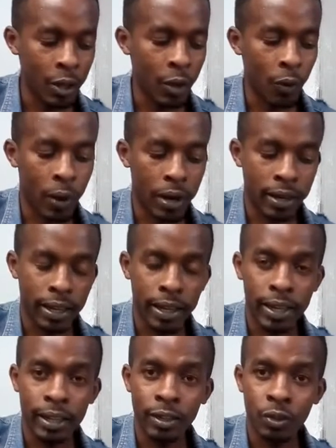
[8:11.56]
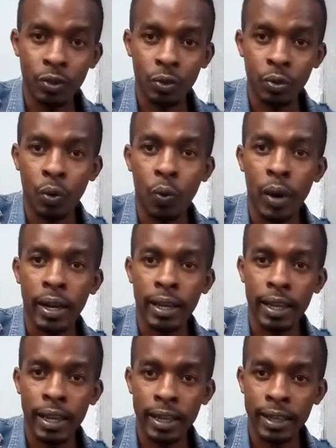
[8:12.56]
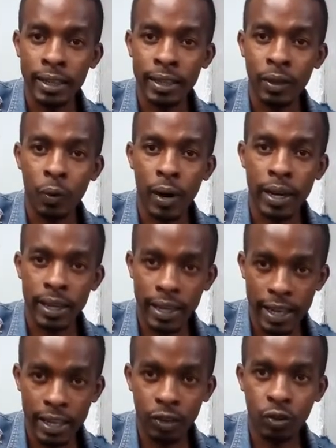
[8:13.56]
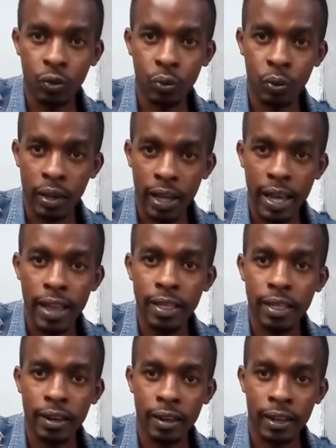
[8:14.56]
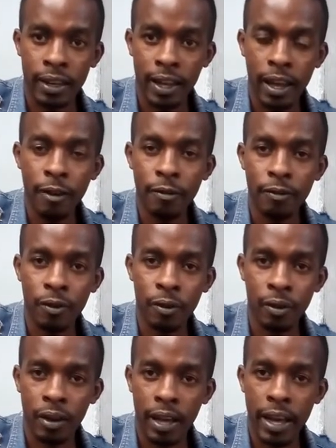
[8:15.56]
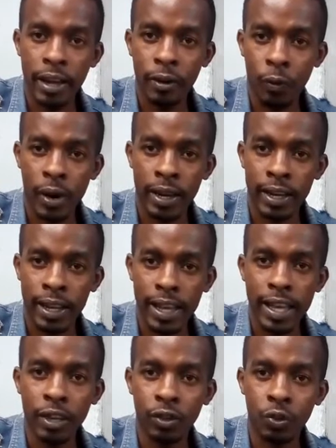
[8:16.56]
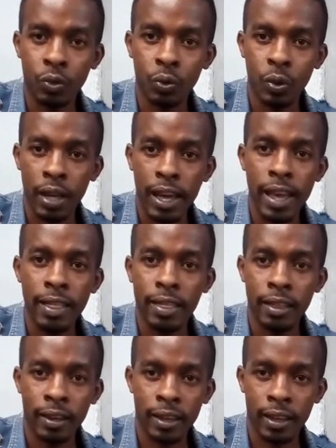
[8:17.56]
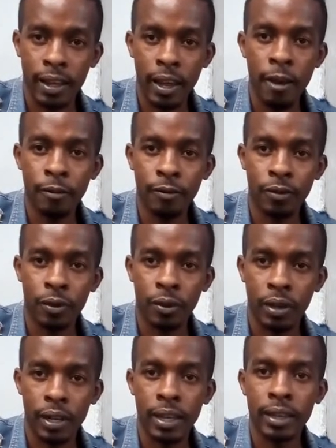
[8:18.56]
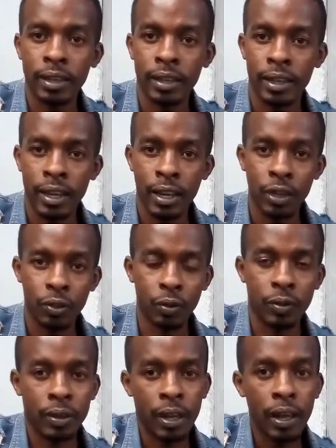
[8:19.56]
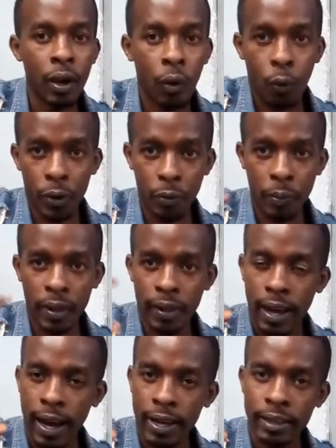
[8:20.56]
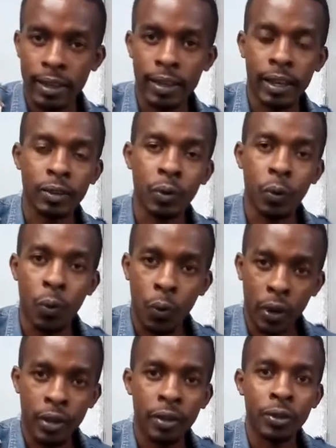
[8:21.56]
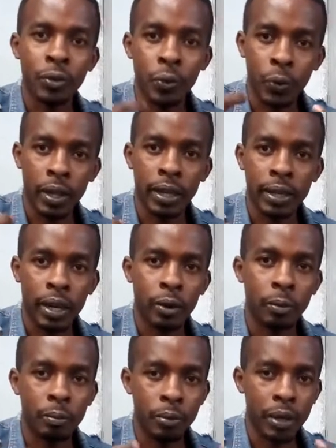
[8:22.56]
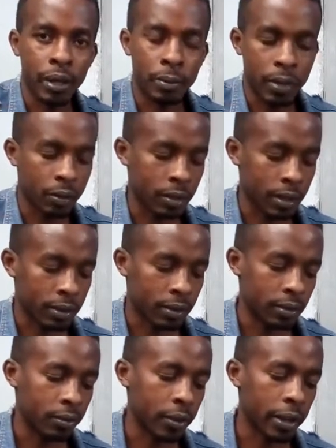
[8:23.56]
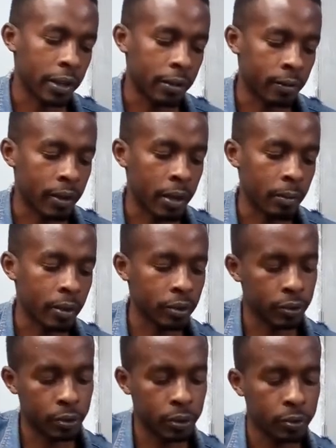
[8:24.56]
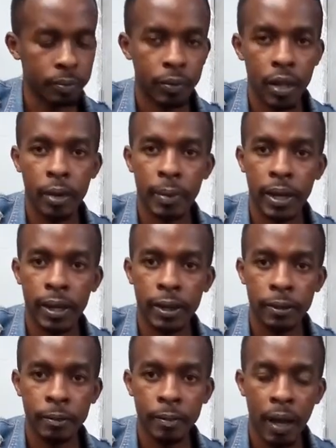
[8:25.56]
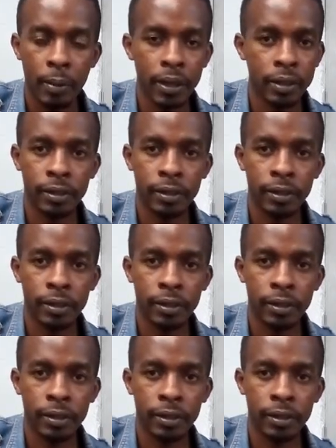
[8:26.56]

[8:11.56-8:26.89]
1 and 1 and 1 and 2 and 3 and 4 and 1 and 2 and 3 and 4 and so when you play the and, that's when you will now bring about that reggae vibe. So A minor, I mean